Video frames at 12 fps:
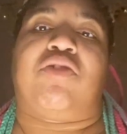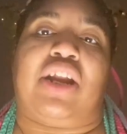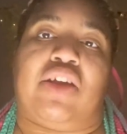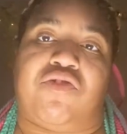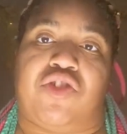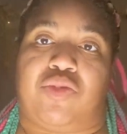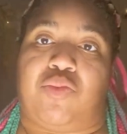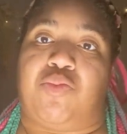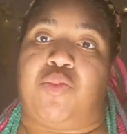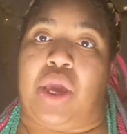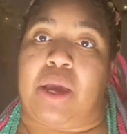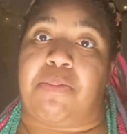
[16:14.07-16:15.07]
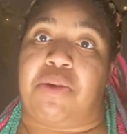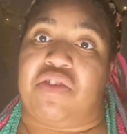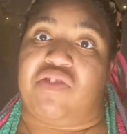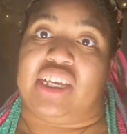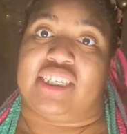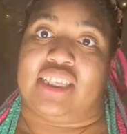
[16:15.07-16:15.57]
reading for the week
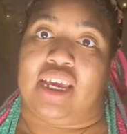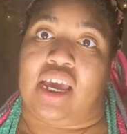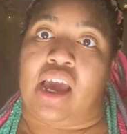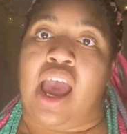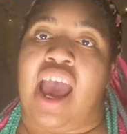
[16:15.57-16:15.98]
previously.